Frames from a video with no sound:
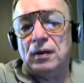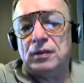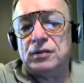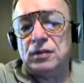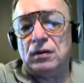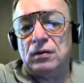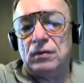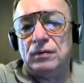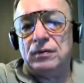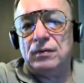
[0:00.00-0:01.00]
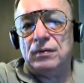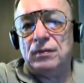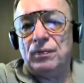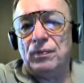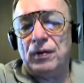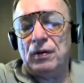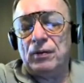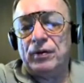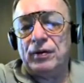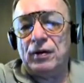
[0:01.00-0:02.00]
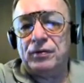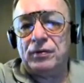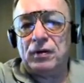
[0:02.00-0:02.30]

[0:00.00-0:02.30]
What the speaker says: So the only way the author